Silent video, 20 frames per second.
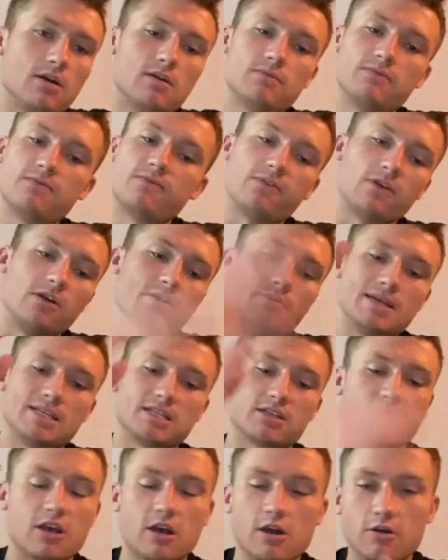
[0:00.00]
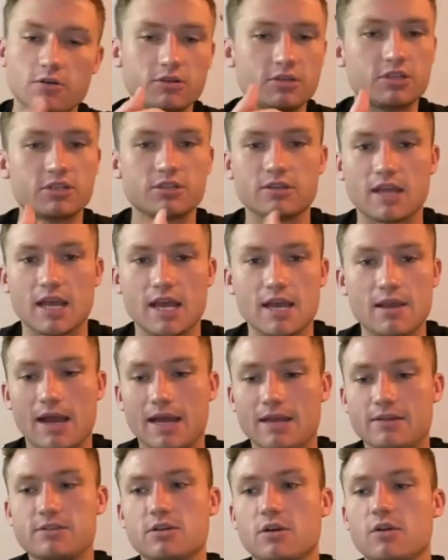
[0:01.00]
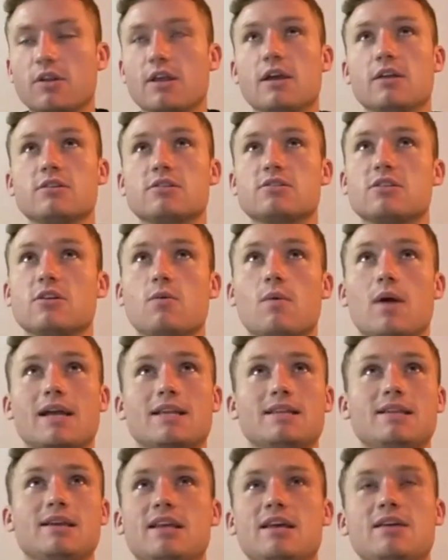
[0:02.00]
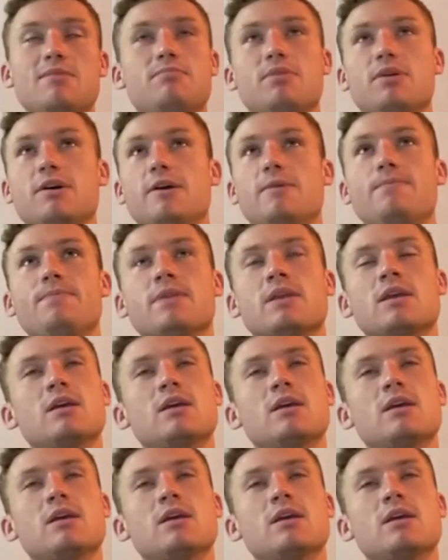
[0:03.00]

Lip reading: for him as a coach. Like, I totally understood why he did it, but